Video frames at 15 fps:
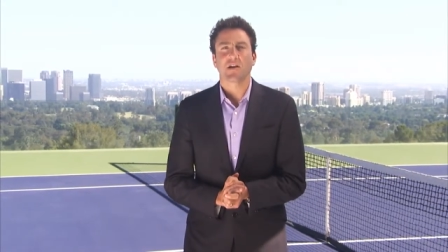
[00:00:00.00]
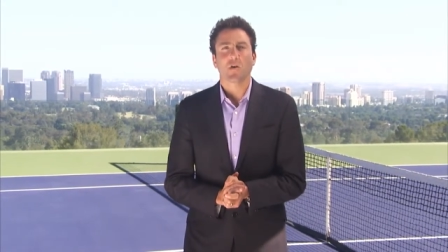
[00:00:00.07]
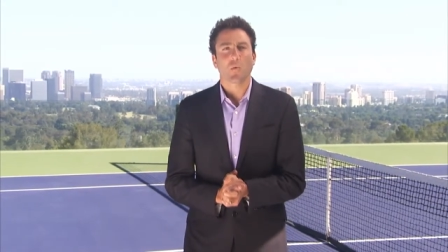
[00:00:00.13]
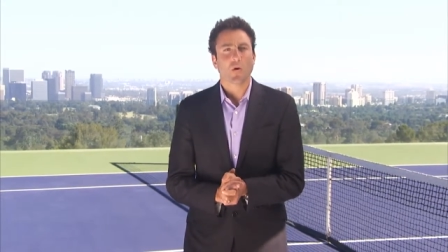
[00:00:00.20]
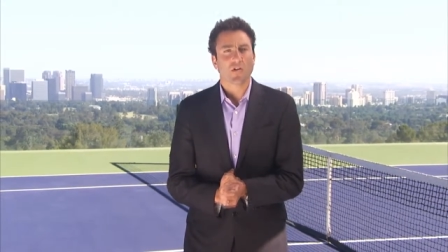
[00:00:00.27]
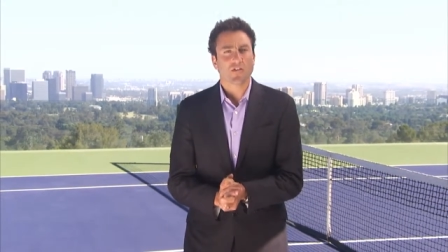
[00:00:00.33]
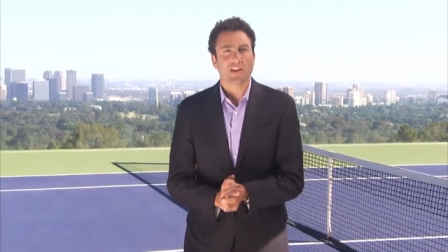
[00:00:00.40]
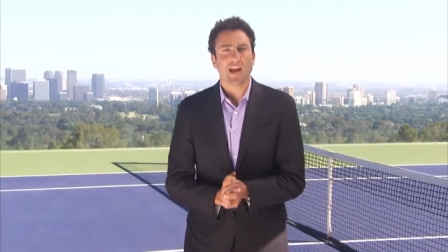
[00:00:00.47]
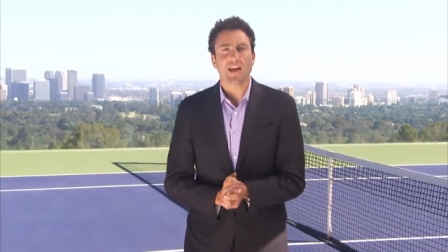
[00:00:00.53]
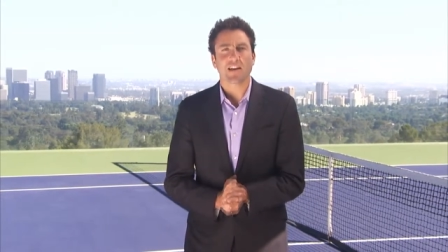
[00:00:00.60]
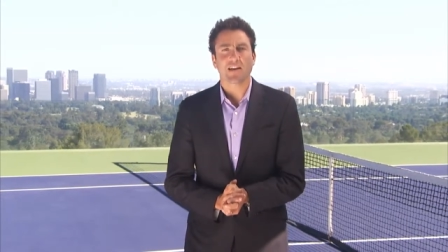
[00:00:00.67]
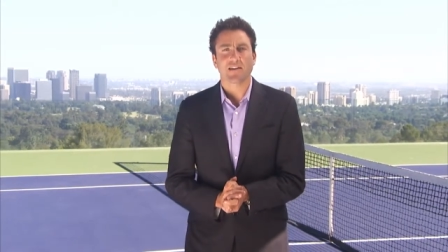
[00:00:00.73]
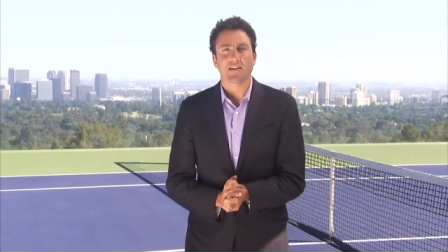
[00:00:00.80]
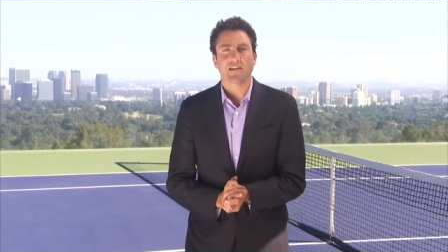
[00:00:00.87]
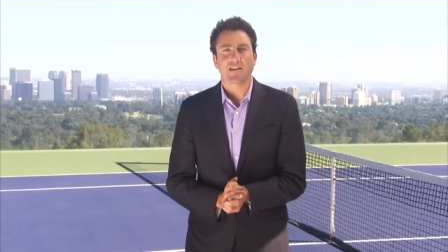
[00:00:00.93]
Where's it
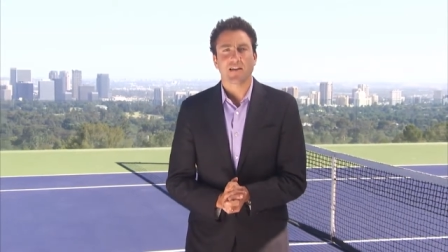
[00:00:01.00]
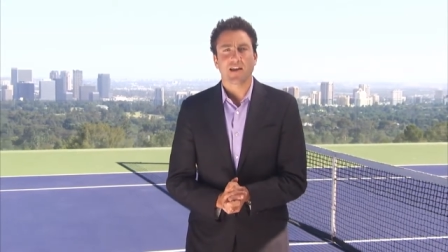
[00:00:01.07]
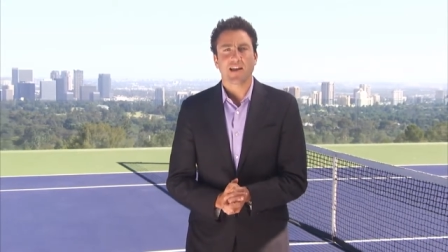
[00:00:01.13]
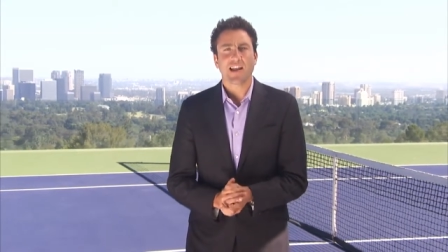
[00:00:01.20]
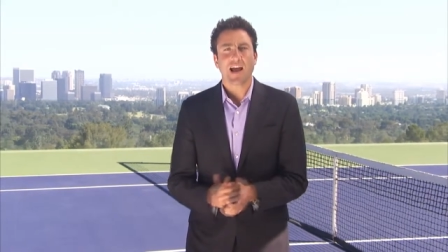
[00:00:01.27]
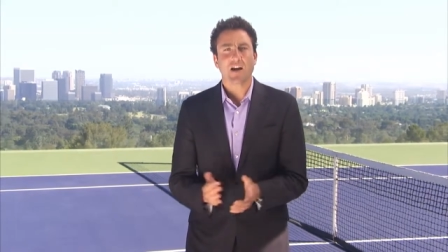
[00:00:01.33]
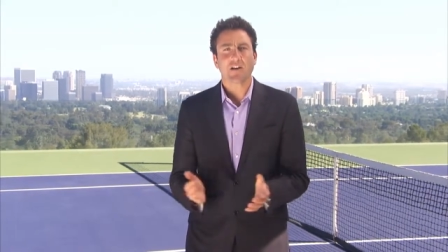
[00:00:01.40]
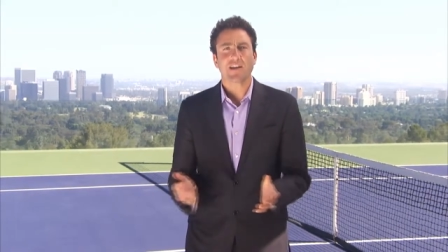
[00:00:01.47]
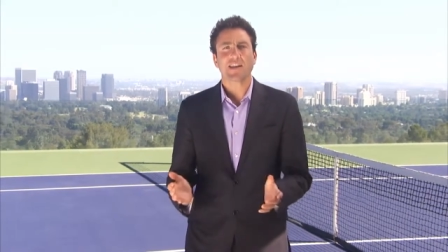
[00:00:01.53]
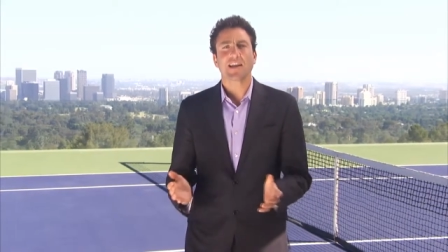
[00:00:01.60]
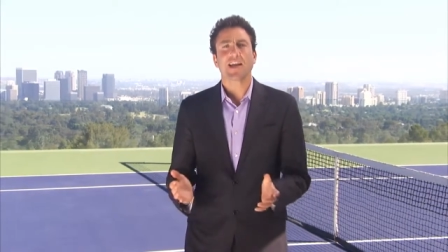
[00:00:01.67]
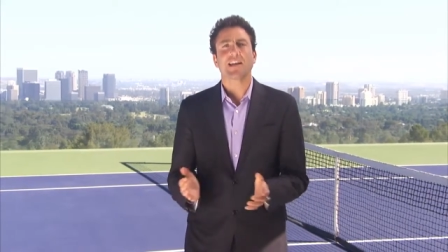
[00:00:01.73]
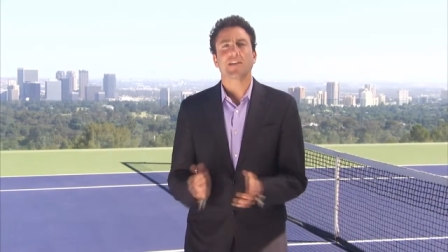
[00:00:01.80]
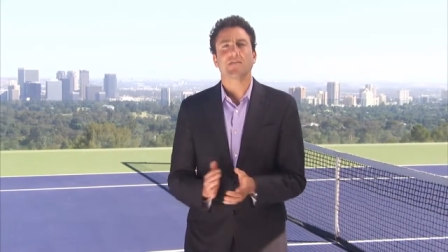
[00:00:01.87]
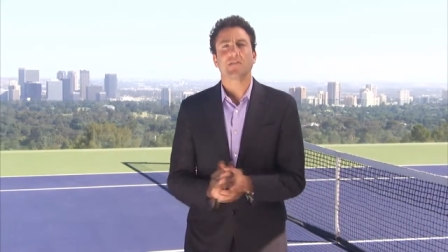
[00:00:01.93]
headed? And how can it
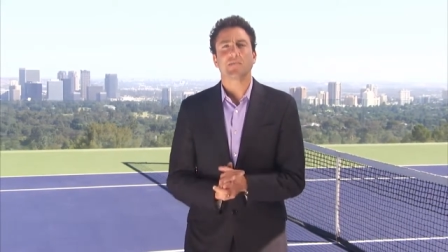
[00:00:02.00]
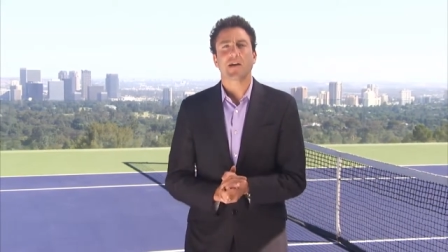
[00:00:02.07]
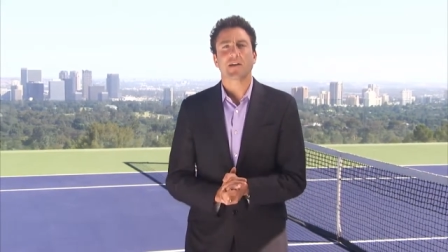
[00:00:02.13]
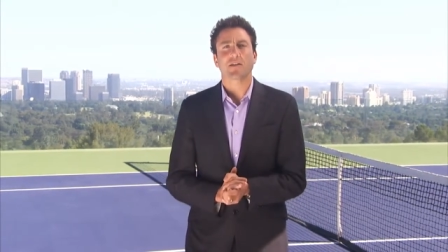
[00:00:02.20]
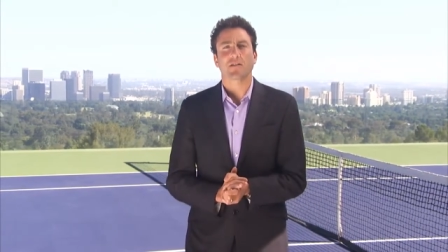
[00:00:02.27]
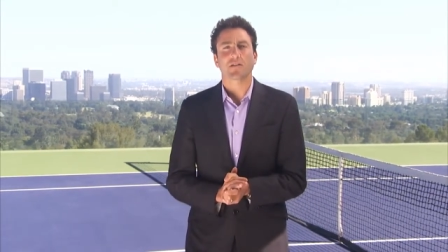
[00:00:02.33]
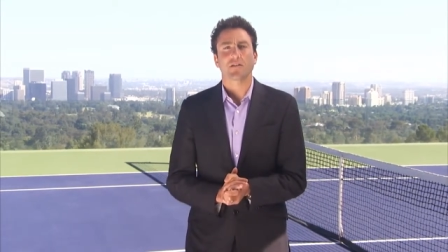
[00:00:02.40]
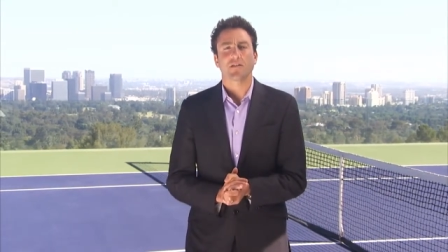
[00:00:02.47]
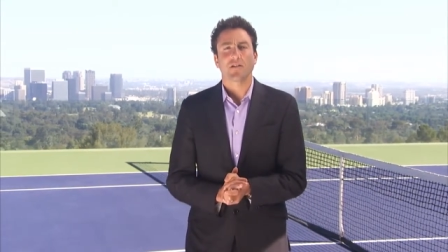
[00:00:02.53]
get even better?